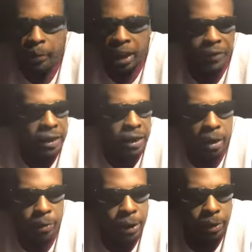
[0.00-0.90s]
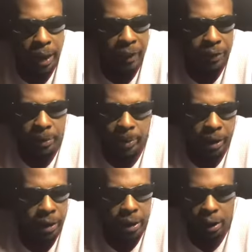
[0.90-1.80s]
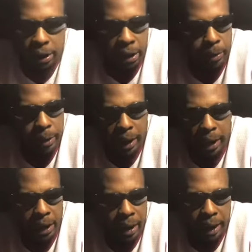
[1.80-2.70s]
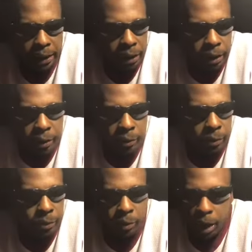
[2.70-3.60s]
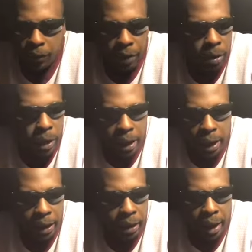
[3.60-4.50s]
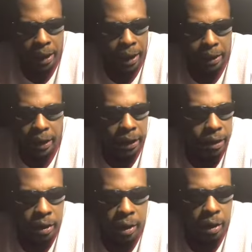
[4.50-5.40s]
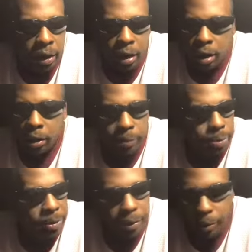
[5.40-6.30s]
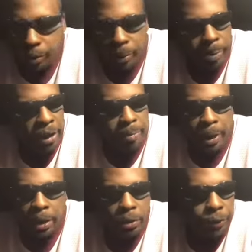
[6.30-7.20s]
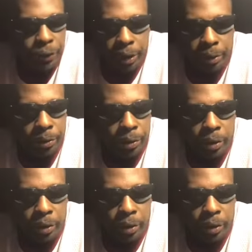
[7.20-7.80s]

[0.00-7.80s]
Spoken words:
If the center we draft is better than the center we had last year, even though I like Chase, best man on the field.